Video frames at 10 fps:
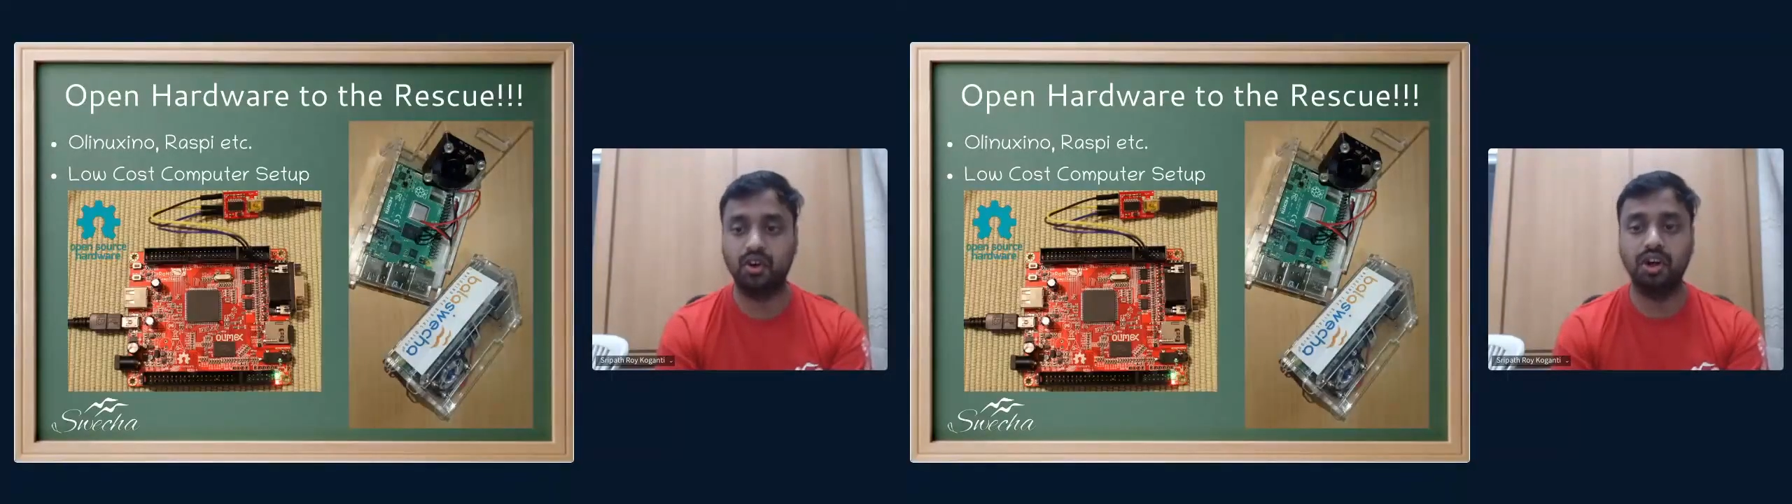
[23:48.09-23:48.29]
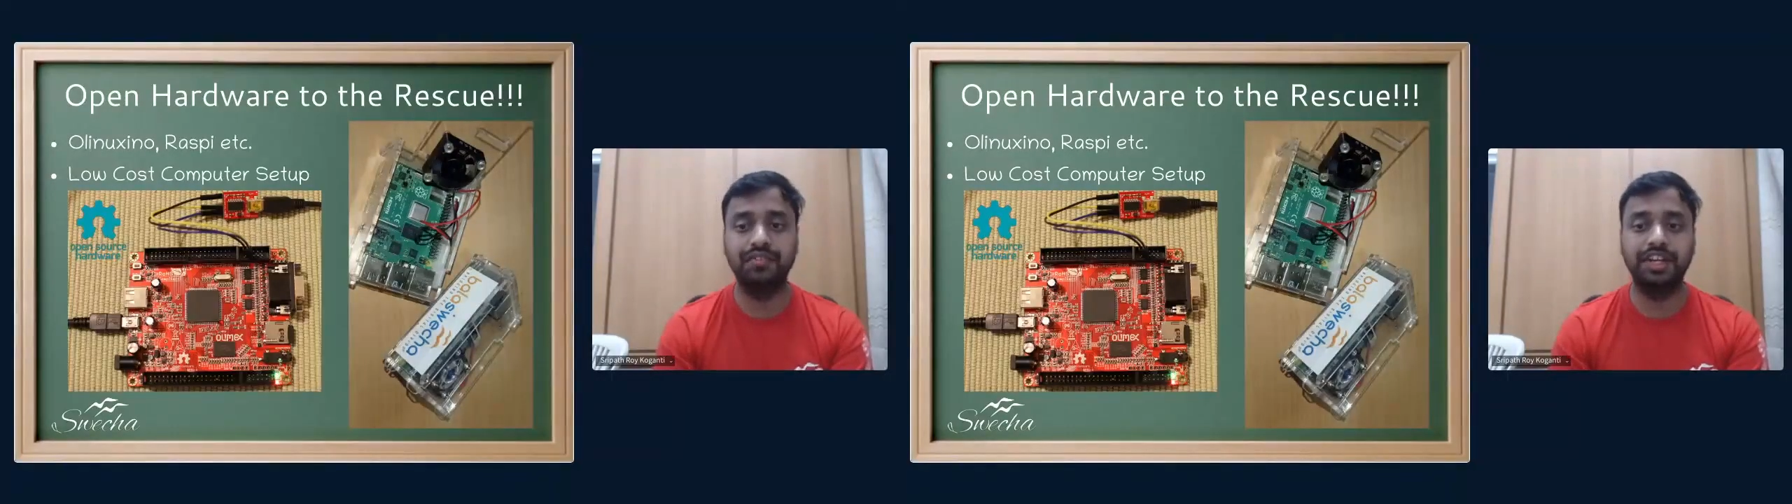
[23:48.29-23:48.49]

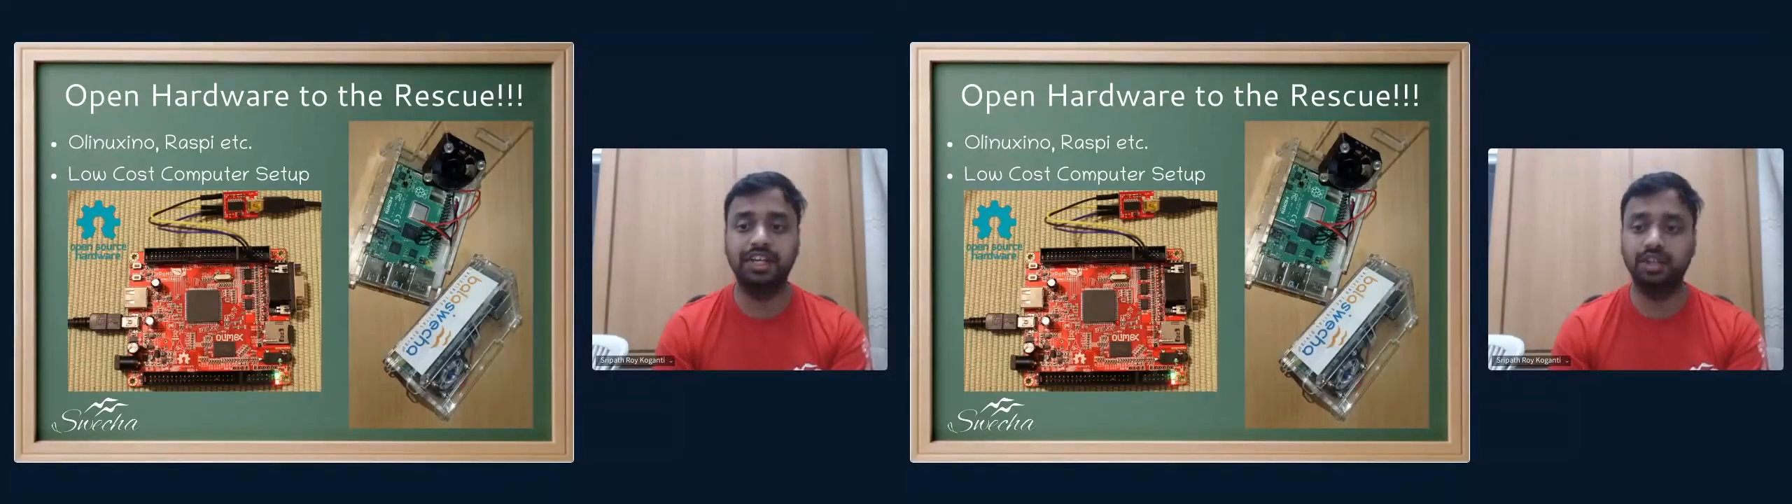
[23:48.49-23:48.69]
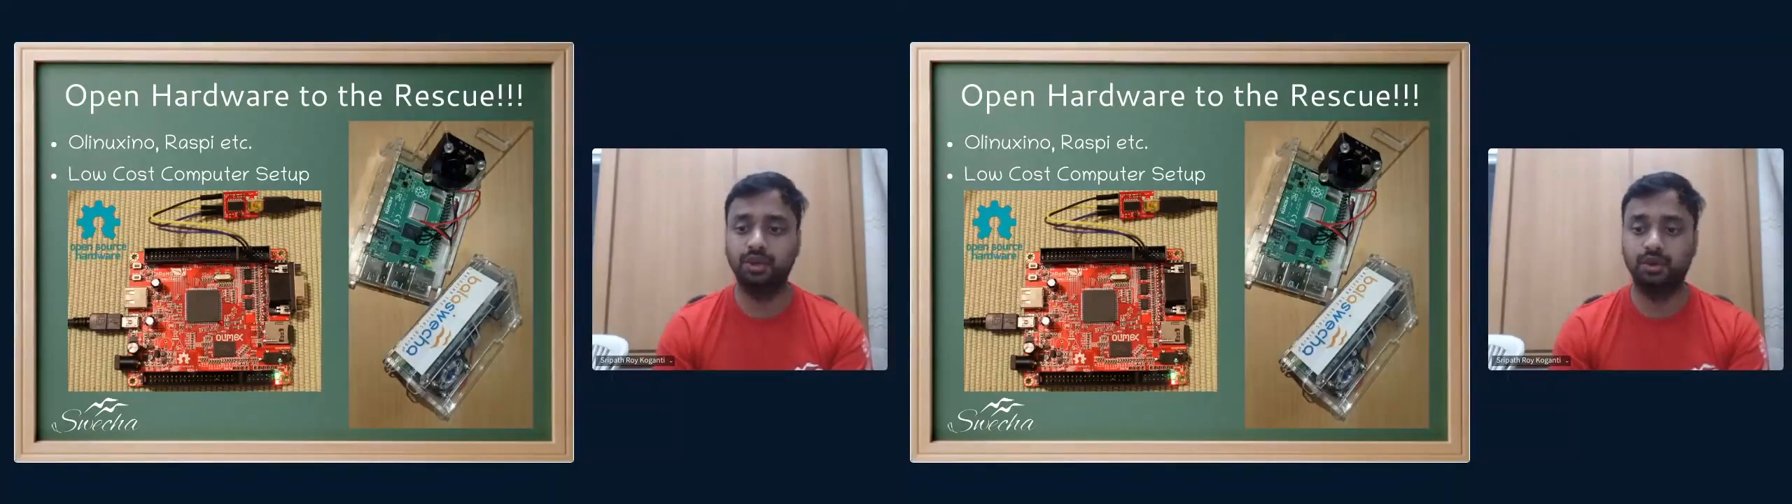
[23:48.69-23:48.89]
All we
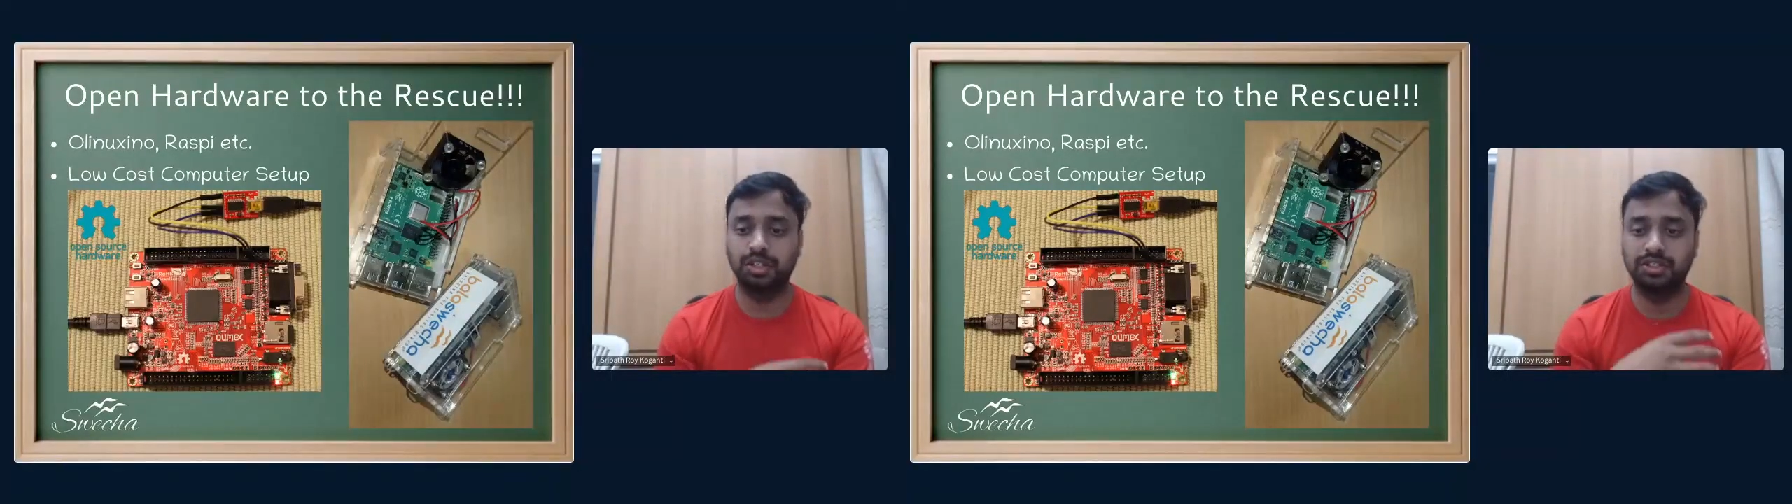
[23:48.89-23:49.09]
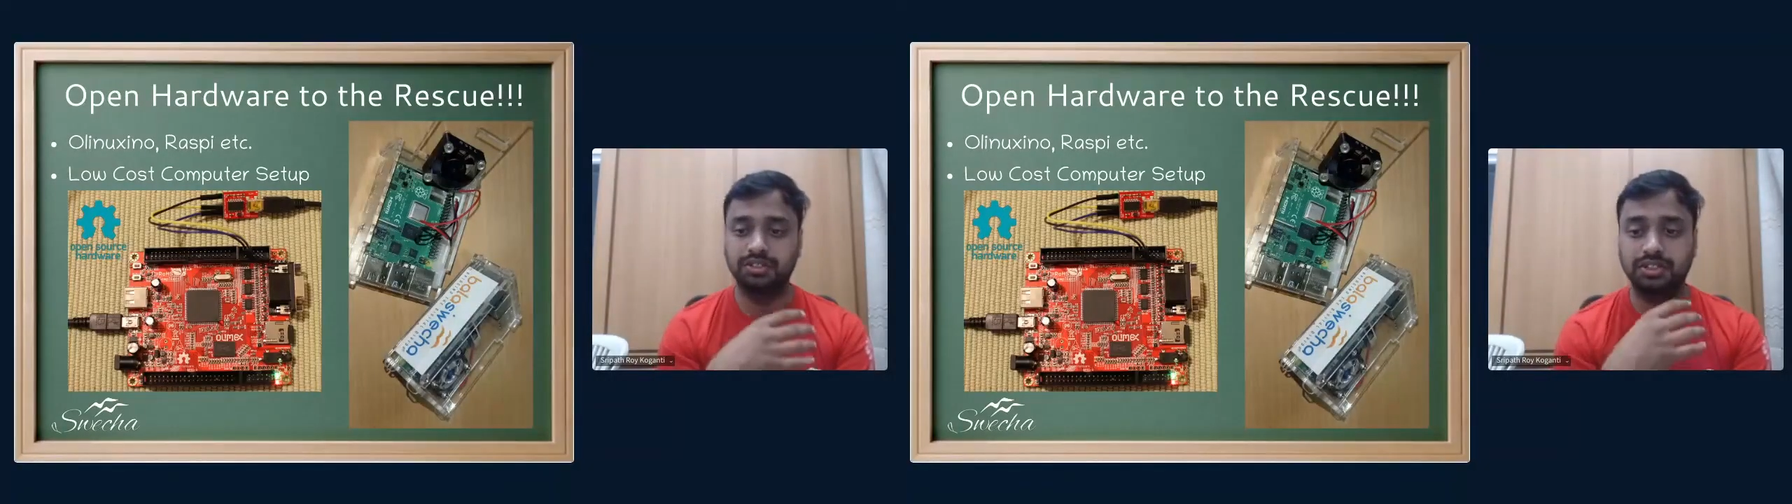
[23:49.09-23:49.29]
need to
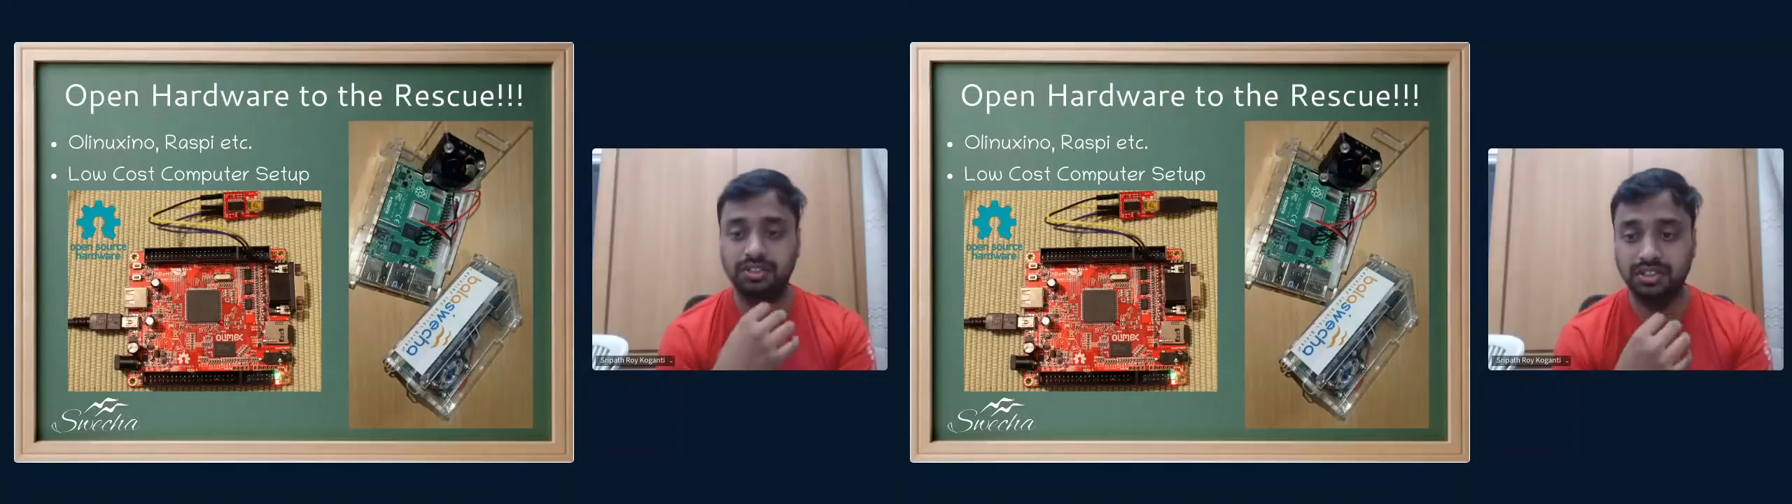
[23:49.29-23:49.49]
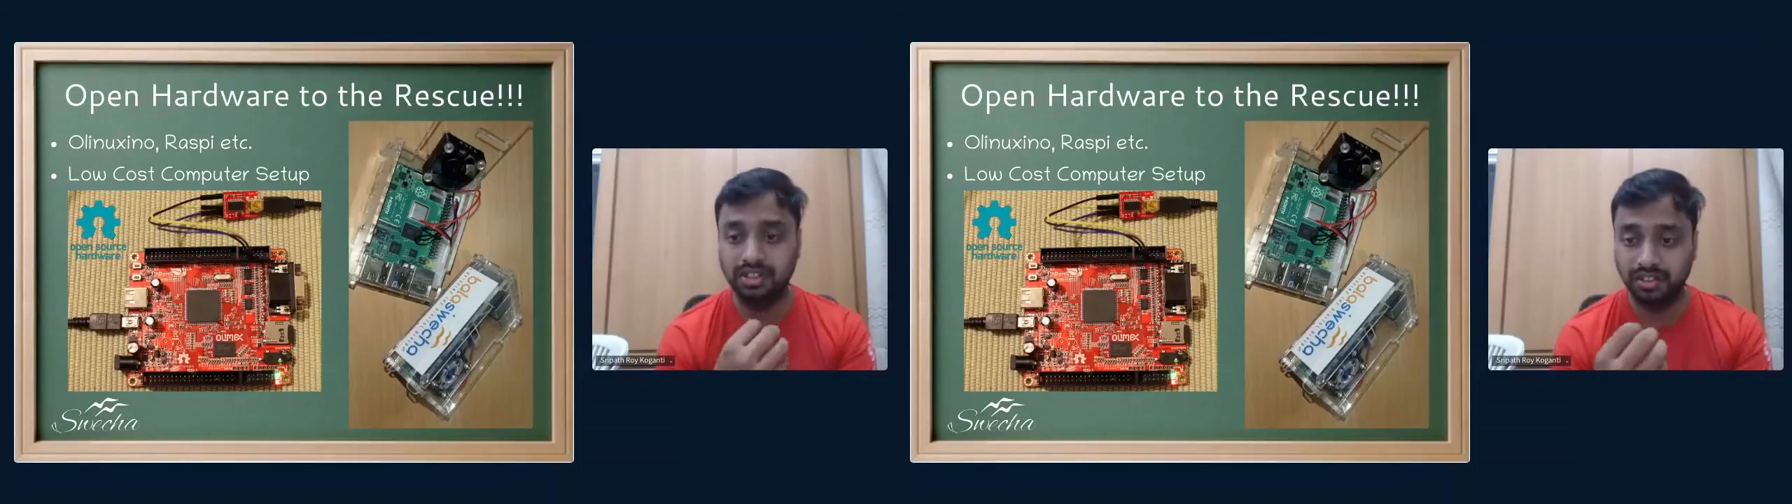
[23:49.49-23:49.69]
do
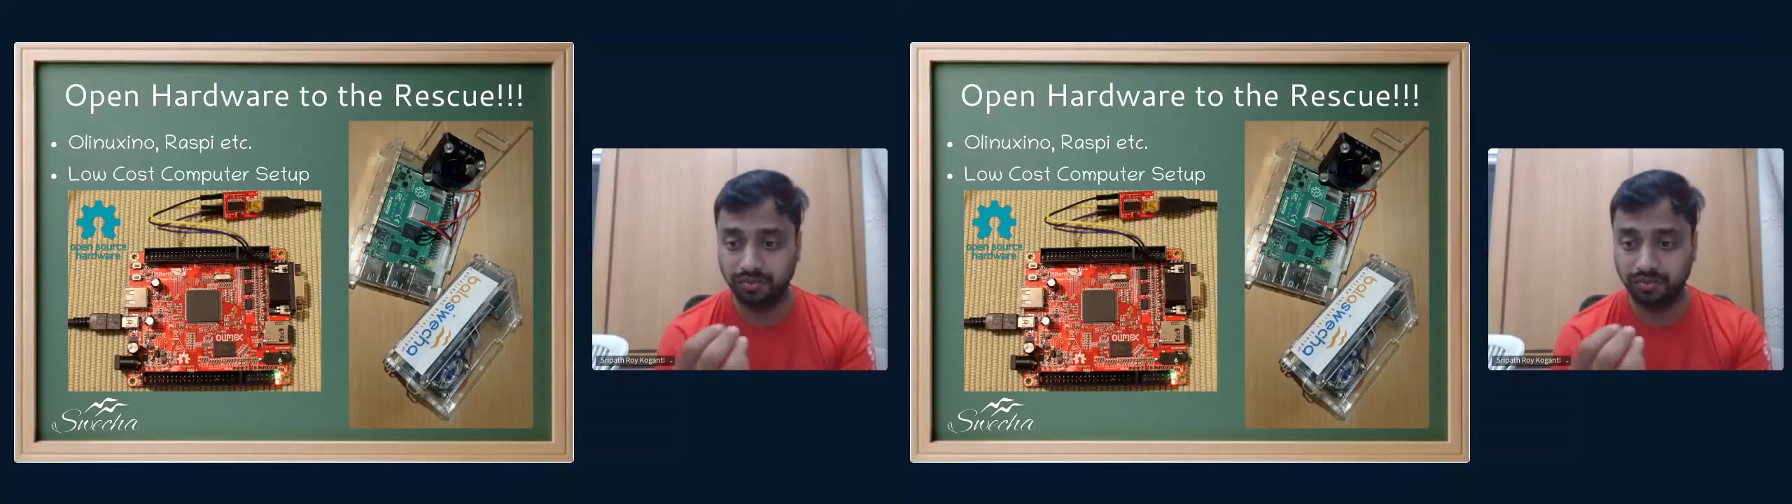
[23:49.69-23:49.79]
is